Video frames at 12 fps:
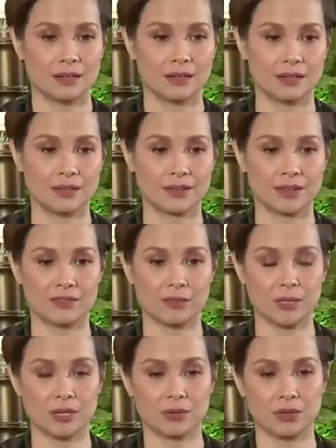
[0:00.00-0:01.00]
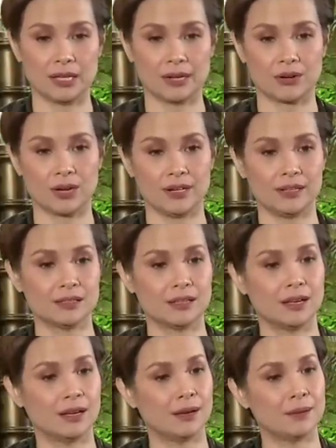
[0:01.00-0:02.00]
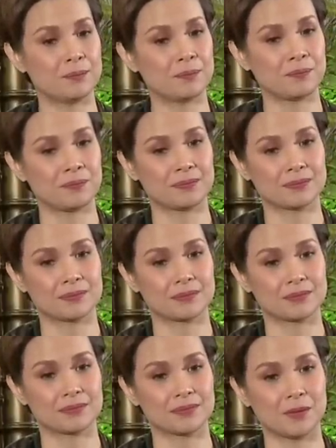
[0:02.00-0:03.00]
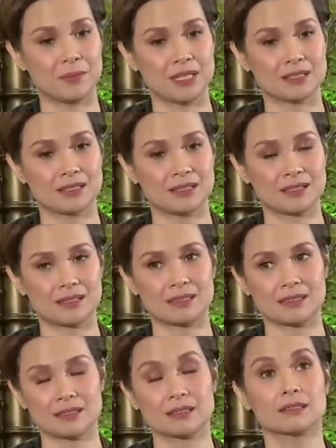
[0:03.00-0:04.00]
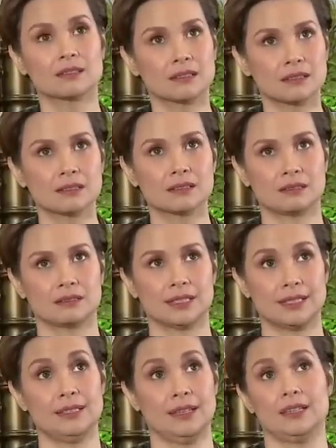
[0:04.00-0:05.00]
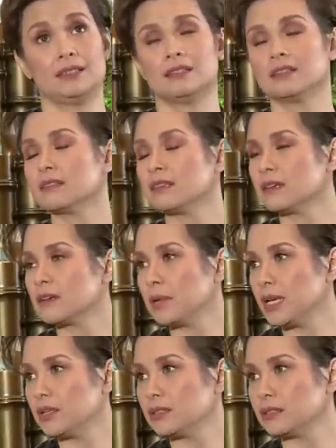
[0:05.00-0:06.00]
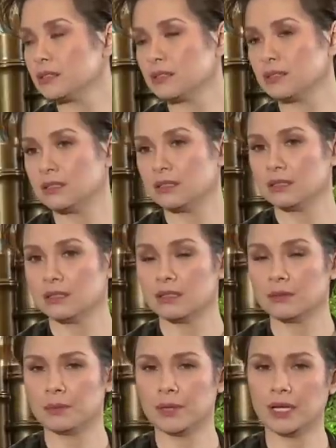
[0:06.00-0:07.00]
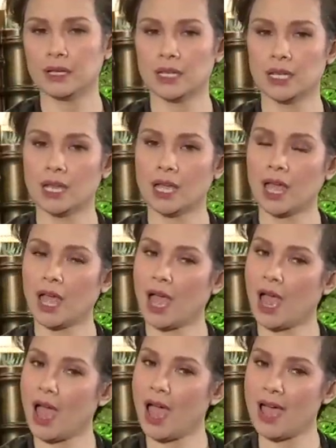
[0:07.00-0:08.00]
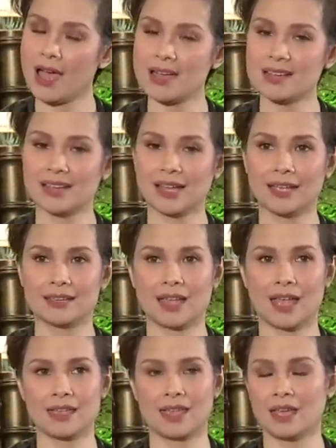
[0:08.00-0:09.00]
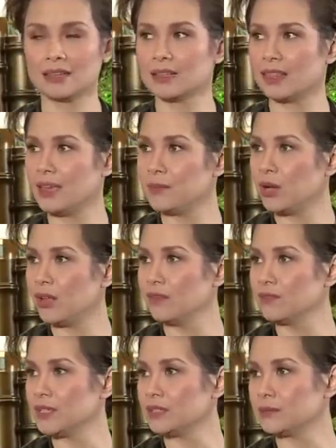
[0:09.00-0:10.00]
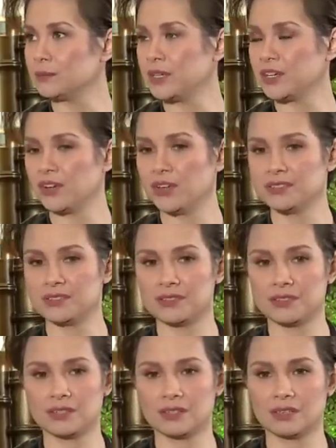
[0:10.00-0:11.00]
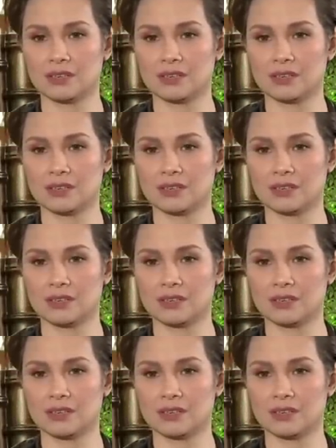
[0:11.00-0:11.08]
They're giving me a whole lot of credit. I mean, it's a nice thing to think about, but I can't claim all of it because